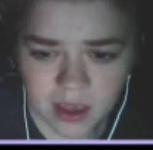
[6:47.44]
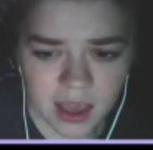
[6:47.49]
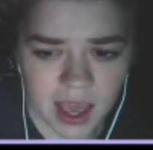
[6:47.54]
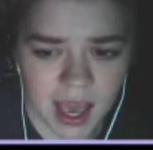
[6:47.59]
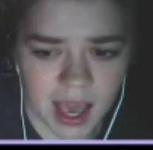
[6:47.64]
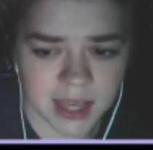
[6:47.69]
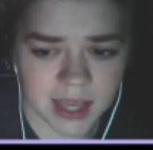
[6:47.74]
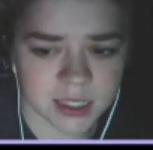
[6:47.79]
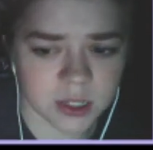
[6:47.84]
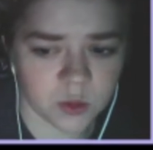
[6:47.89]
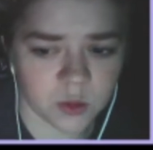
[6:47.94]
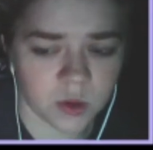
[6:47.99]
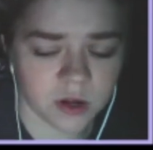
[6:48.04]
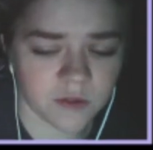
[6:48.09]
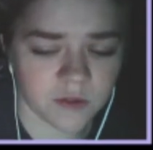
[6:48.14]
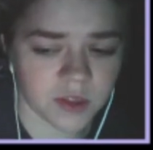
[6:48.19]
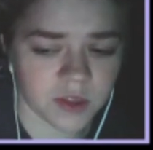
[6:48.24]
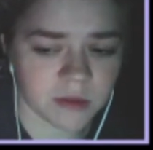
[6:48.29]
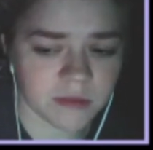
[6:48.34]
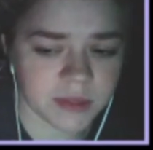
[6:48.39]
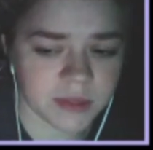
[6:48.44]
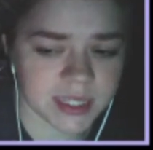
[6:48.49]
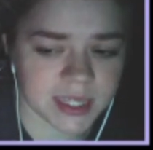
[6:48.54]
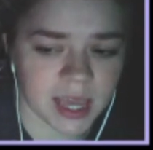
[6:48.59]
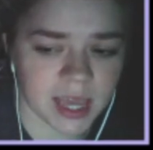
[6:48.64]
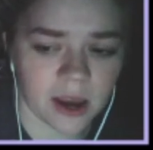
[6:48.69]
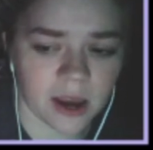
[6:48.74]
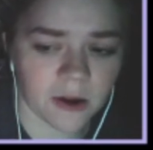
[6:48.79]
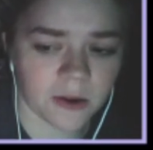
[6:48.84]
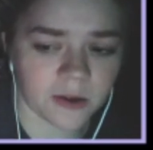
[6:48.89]
Asked one of them,
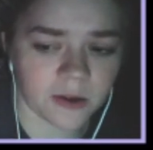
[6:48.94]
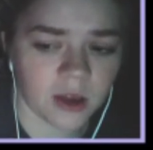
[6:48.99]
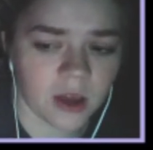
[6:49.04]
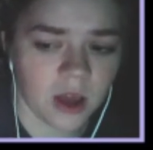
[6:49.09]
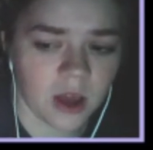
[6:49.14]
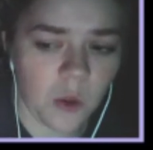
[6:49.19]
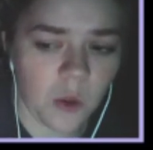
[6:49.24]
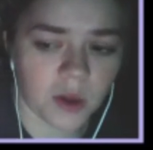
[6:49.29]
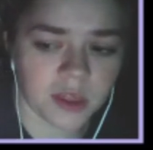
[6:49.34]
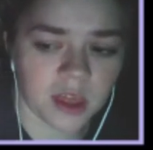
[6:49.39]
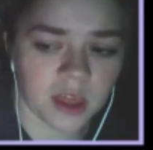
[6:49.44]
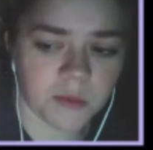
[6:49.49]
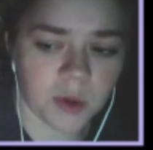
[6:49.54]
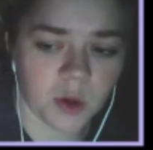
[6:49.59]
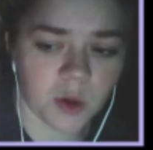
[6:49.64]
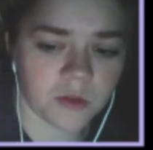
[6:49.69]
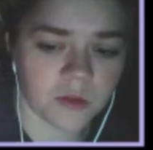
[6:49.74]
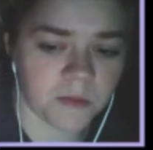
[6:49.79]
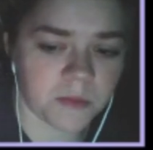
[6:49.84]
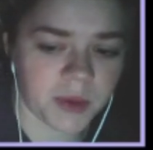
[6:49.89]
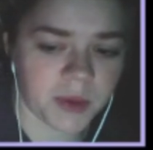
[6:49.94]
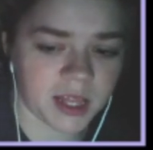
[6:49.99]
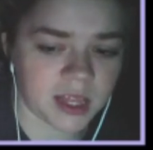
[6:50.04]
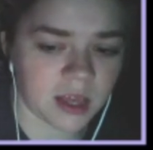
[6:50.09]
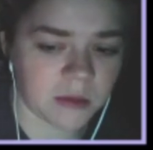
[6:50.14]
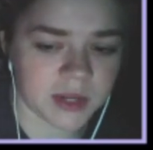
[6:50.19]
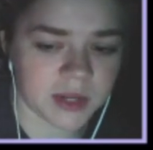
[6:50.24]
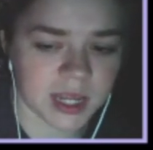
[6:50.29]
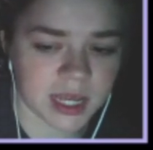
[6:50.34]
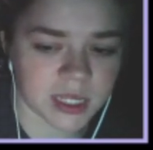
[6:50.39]
scared, while they both beat
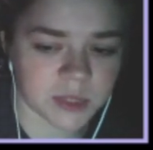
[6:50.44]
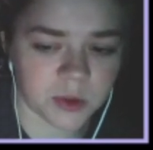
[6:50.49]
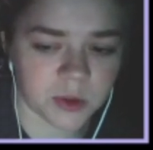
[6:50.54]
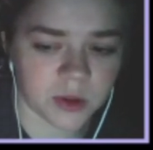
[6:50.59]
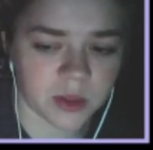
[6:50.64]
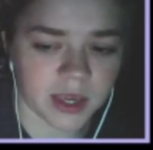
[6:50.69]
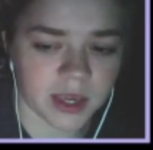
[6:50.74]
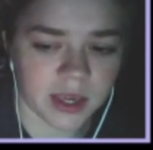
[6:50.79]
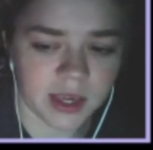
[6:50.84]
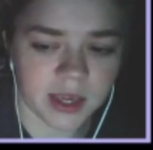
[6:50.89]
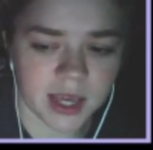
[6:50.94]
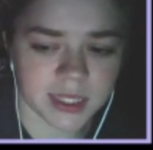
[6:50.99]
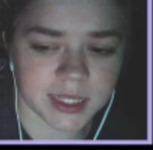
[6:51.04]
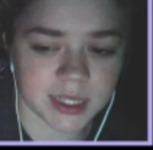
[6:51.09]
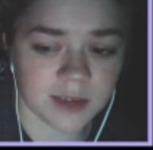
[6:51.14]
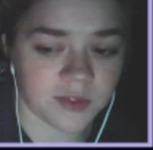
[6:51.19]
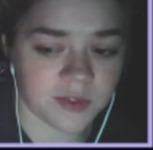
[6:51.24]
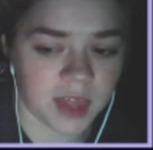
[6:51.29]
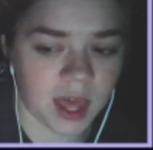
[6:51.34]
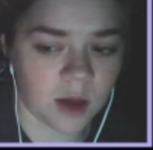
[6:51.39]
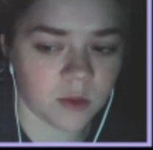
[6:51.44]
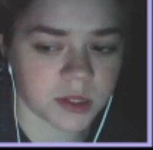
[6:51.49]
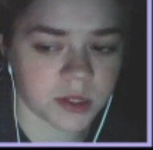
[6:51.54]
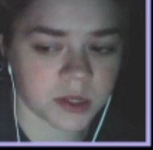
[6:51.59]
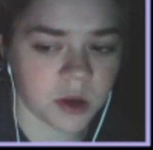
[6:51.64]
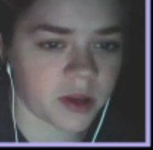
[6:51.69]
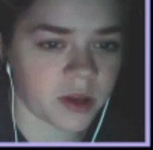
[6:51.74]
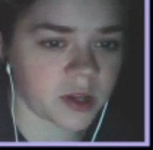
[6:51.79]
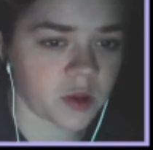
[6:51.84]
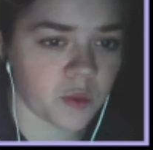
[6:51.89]
them desperately, as if that was
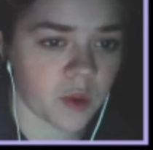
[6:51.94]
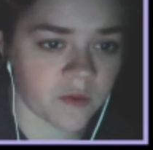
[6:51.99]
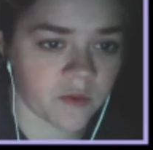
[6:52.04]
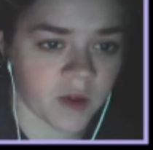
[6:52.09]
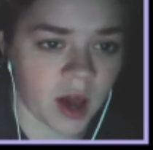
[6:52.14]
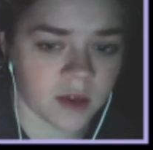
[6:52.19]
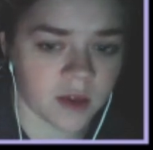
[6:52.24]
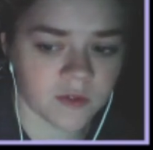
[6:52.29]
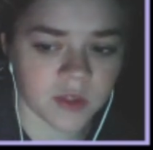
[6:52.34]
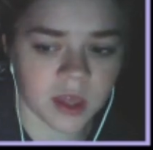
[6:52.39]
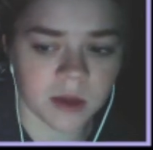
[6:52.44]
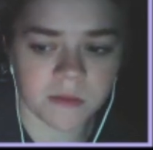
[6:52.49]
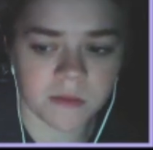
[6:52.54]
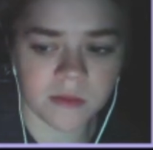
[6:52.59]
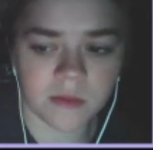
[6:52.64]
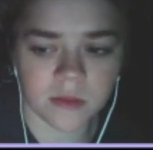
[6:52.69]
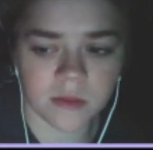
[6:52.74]
going to revive them.